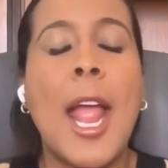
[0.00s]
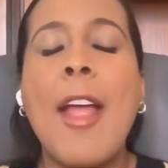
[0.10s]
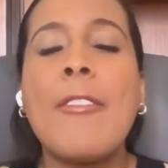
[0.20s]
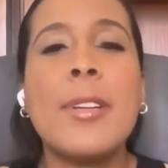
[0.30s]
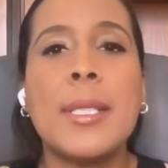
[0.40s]

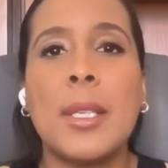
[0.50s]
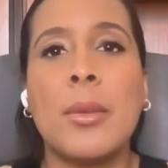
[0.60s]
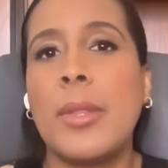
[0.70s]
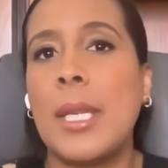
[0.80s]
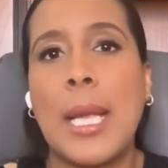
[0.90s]
Every single
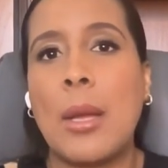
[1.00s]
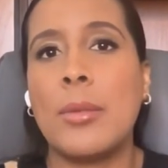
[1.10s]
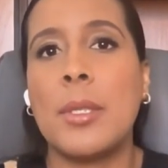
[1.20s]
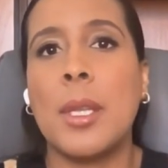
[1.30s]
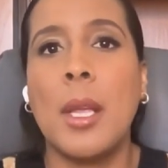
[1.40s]
thing
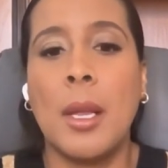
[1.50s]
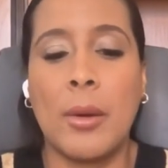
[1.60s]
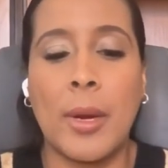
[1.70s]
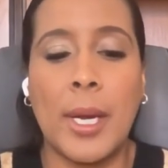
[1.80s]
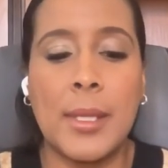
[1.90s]
counts,
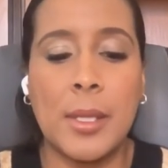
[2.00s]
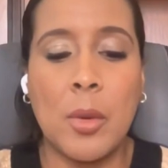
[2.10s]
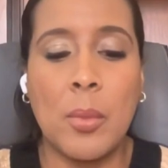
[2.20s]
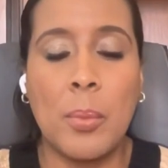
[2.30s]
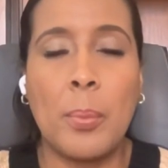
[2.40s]
right?
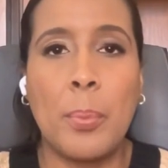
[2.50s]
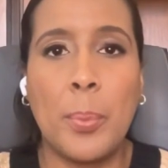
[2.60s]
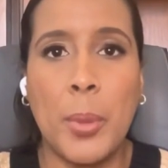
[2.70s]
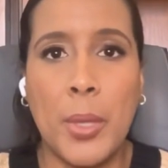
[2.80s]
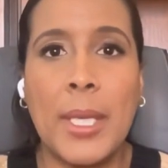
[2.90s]
So
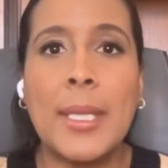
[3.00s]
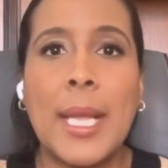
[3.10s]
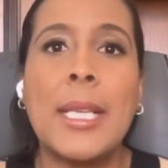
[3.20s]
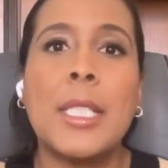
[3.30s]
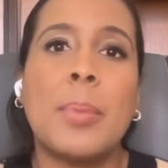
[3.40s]
putting
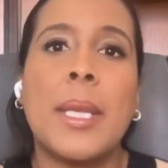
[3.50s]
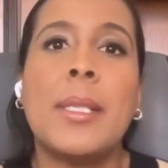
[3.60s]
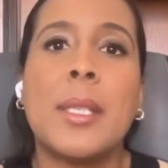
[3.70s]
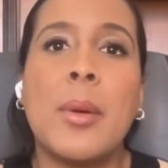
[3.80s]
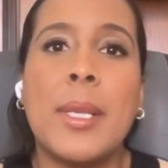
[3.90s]
that into
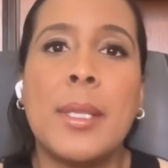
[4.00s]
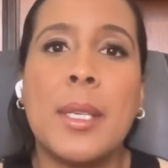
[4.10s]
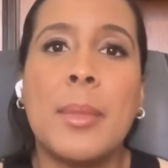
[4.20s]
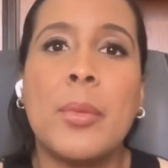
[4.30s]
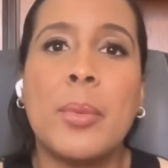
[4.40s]
place though is going
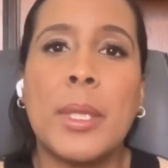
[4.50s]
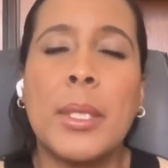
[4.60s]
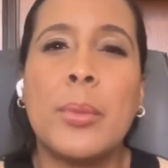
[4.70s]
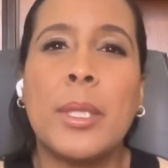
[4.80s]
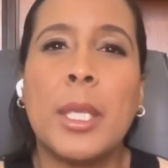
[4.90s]
to be
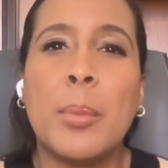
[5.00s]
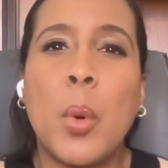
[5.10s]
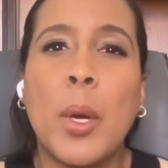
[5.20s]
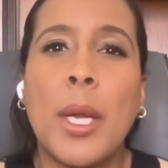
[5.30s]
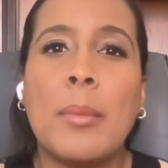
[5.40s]
really really
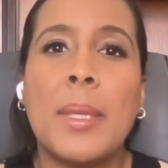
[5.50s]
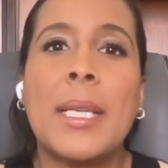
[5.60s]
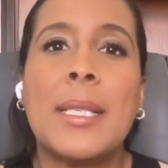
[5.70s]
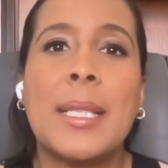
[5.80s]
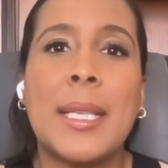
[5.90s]
important
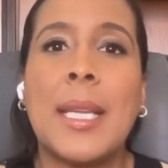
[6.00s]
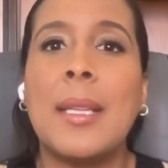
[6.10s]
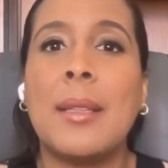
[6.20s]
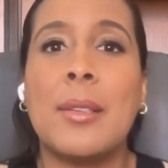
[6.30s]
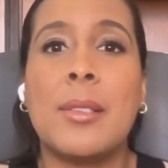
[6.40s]
because
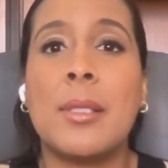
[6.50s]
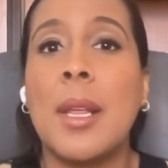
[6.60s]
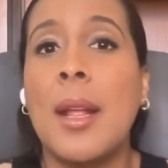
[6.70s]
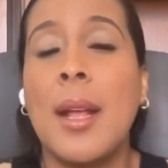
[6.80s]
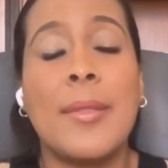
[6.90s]
again there's
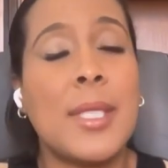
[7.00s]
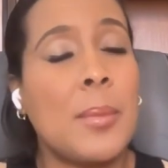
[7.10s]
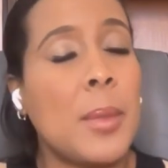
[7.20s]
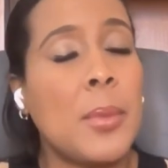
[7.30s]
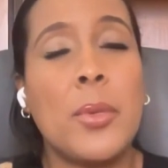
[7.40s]
I've
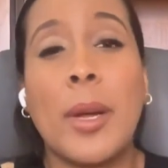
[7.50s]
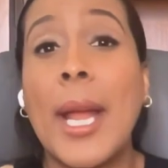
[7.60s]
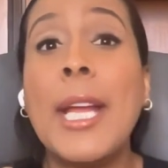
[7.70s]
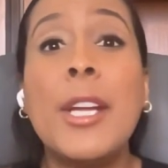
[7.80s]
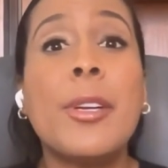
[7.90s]
seen people who are
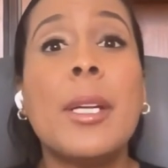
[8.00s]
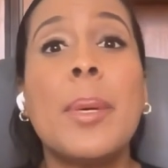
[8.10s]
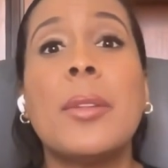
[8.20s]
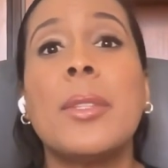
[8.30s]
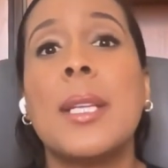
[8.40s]
angry
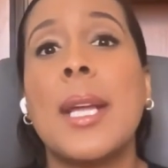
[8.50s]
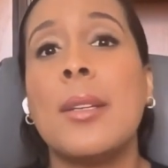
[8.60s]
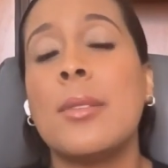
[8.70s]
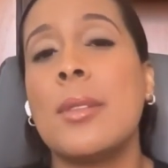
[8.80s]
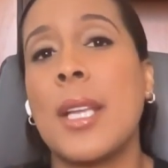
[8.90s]
about the
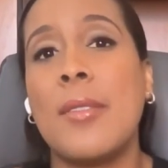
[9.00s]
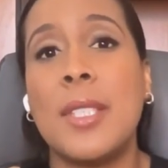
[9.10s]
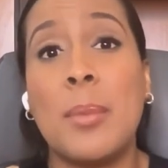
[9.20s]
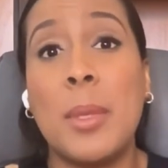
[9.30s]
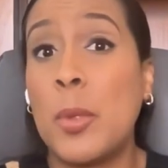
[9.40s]
diagnosis. I've
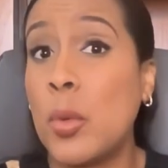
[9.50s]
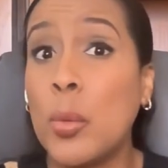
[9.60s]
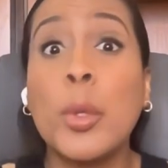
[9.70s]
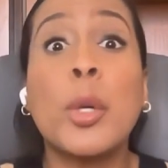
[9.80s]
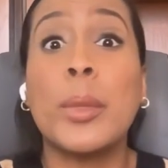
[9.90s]
seen people who
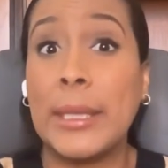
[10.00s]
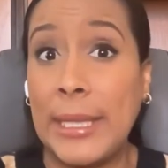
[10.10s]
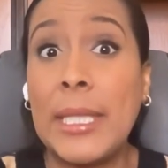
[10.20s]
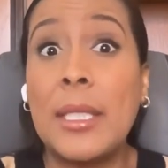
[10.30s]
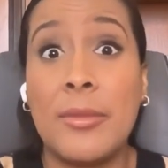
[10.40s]
were
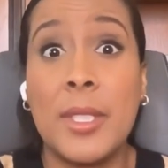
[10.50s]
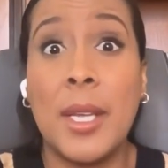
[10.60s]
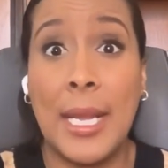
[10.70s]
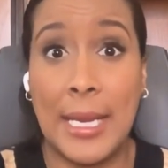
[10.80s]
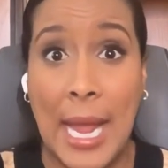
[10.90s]
relieved
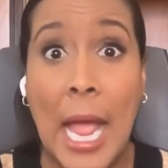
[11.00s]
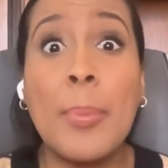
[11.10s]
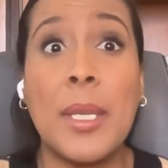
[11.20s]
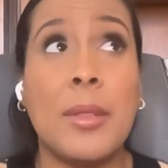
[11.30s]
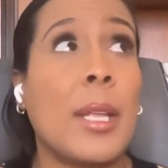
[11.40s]
and
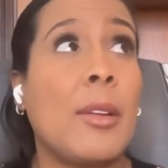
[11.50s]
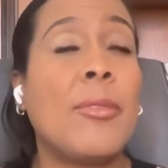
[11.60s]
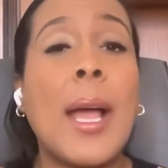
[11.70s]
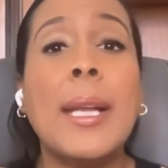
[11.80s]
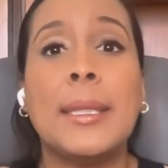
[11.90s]
happy. They're like,
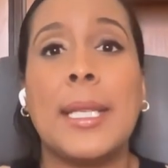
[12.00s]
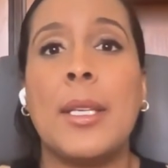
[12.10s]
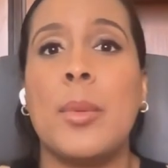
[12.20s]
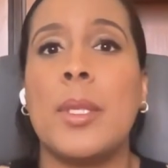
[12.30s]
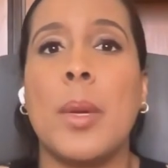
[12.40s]
finally, I
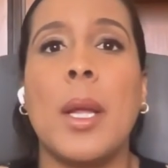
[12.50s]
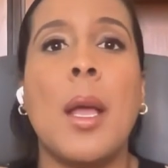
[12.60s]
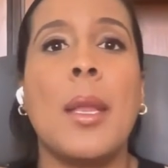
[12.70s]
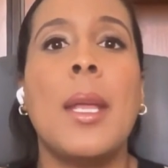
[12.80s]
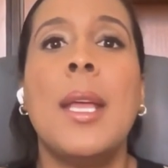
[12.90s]
know what's going
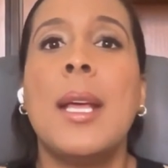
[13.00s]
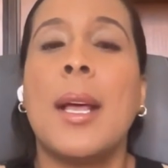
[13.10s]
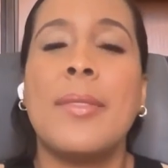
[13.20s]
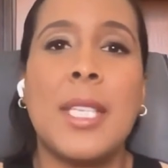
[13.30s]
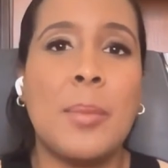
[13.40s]
on.
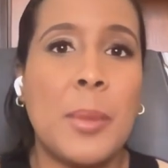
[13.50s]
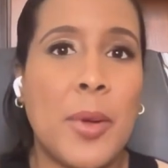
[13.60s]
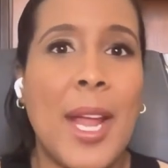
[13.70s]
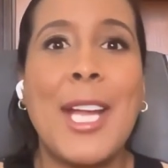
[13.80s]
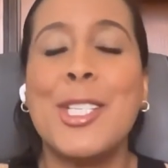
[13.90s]
I've seen
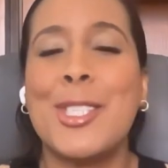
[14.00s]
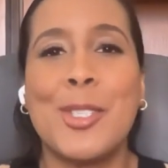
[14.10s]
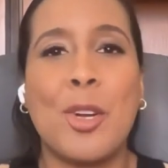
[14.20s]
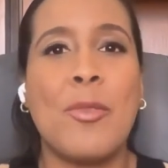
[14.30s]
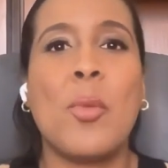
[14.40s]
people
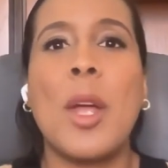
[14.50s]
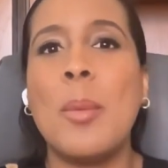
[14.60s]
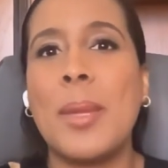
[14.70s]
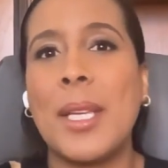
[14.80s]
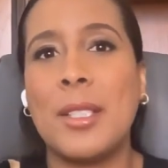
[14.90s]
anxious,
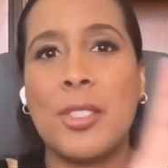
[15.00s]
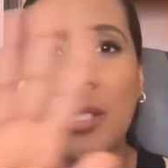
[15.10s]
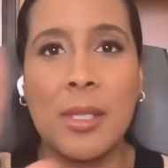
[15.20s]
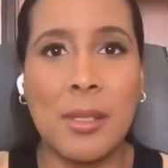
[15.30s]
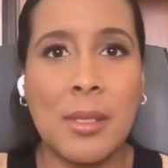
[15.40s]
overwhelmed. Like,
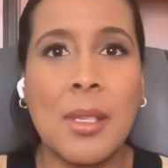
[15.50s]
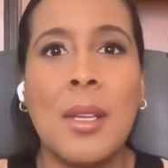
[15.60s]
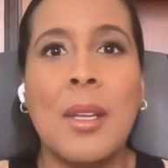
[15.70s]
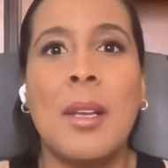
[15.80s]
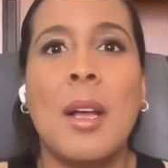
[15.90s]
there's just
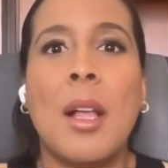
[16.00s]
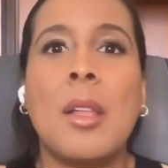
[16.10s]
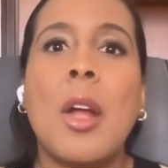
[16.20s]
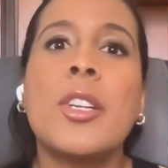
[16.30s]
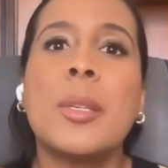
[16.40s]

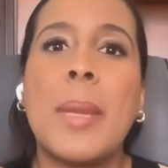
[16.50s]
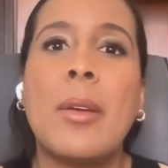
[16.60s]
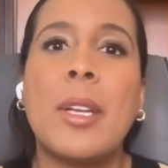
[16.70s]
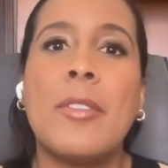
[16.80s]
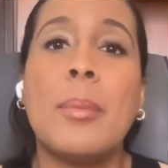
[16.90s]
a large
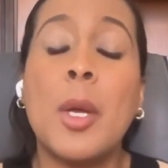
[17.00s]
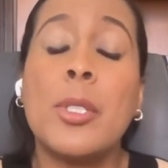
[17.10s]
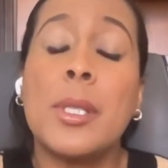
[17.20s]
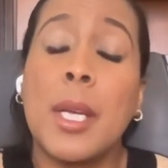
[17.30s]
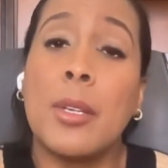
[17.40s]
amount of
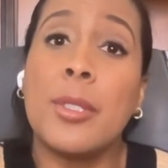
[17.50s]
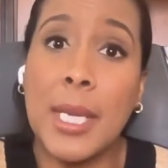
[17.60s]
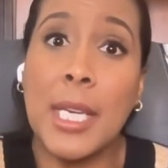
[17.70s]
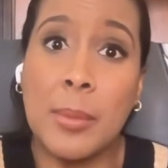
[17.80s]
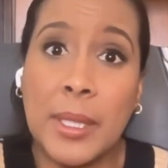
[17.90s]
emotions.
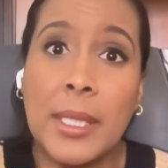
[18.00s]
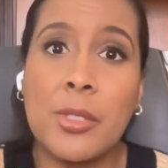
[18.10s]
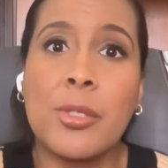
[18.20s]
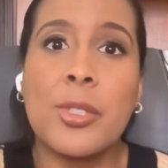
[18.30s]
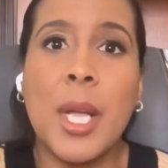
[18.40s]
Understandably,
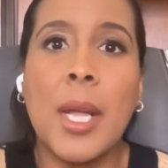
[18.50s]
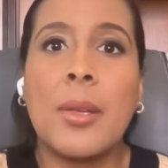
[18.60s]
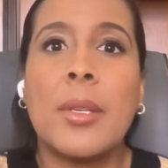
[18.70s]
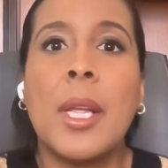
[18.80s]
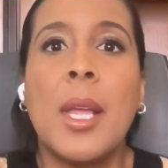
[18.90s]
this is your
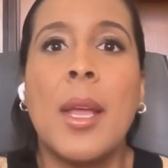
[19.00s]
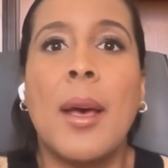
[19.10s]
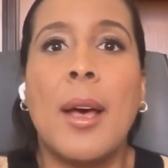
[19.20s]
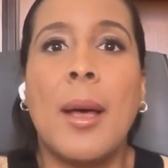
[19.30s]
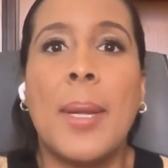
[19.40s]
child,
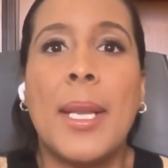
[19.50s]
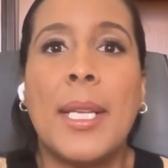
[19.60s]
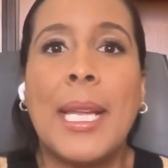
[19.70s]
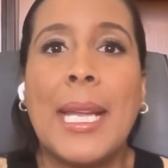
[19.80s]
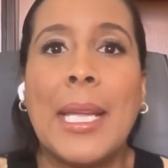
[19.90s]
um, and
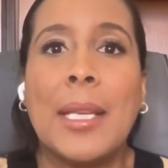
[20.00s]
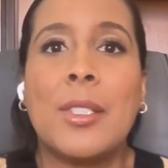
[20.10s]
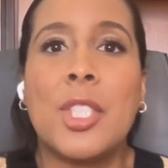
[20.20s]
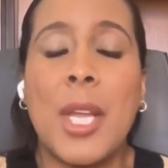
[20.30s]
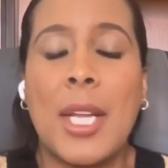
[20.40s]
it
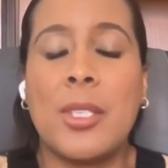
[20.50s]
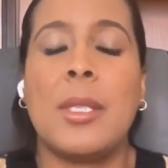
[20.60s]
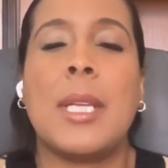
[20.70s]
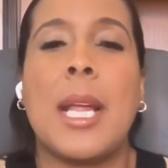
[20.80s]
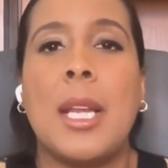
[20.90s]
can change
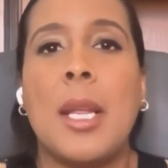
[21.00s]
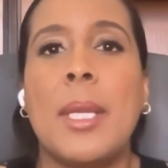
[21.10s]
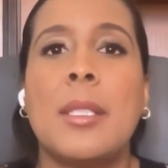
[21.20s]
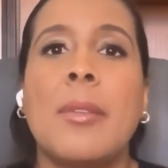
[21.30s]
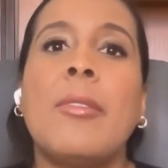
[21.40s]
the
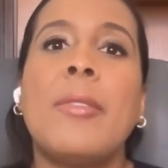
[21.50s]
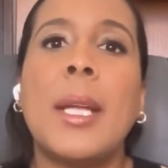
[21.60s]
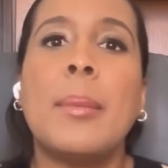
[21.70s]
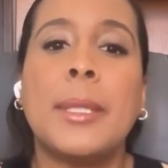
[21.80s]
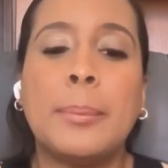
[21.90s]
dynamics of a
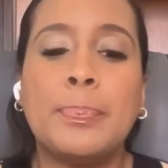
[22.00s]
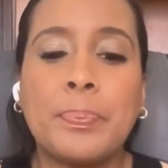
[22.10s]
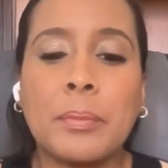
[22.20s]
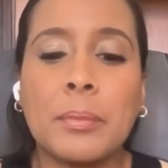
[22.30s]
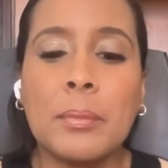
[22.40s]
family
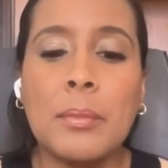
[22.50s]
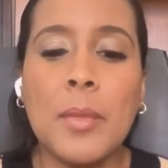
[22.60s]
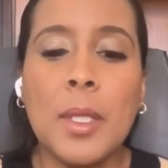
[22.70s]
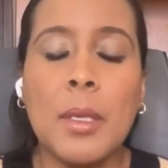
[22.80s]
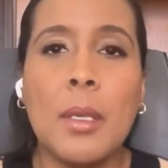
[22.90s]

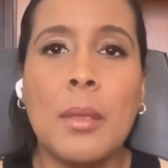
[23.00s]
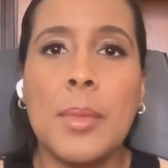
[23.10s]
um,